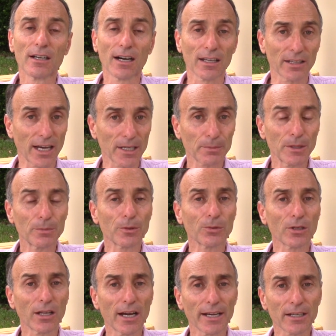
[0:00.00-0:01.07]
a lot of people
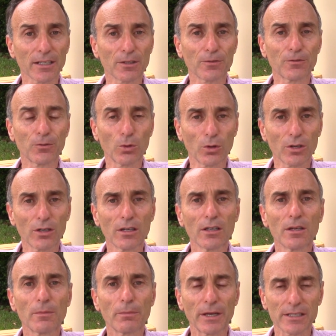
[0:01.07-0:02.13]
rely on it for
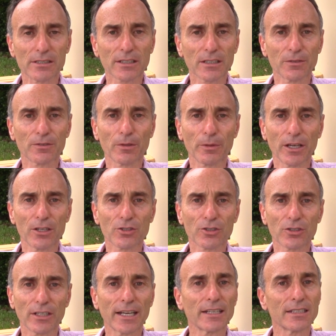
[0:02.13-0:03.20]
basic
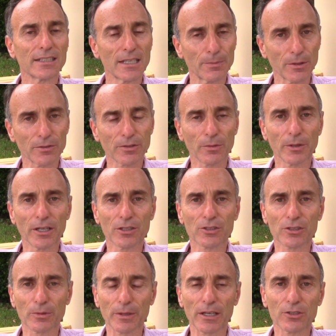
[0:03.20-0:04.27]
information and deep
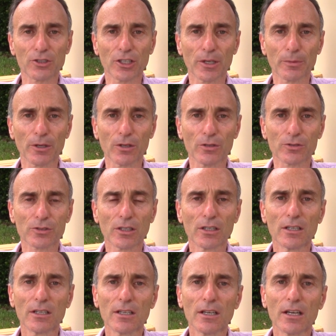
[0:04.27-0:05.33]
information about GMOs.
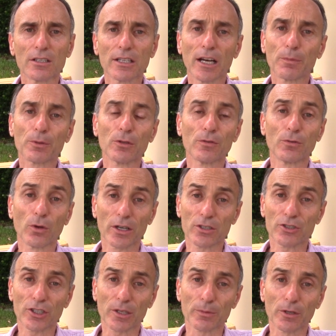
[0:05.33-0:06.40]
To help you avoid
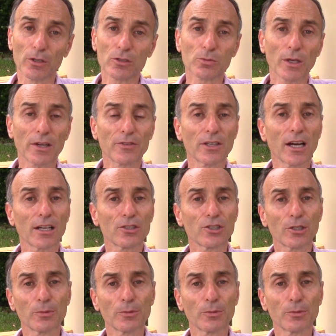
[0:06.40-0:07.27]
GMOs, we have non